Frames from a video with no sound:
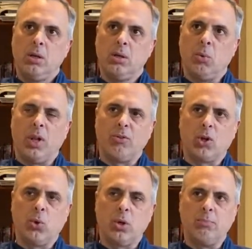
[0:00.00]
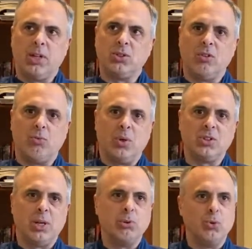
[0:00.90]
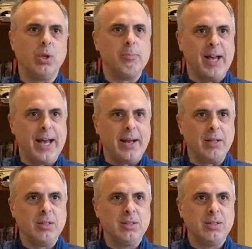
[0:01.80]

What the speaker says: Well, I recorded myself once and I was really bad.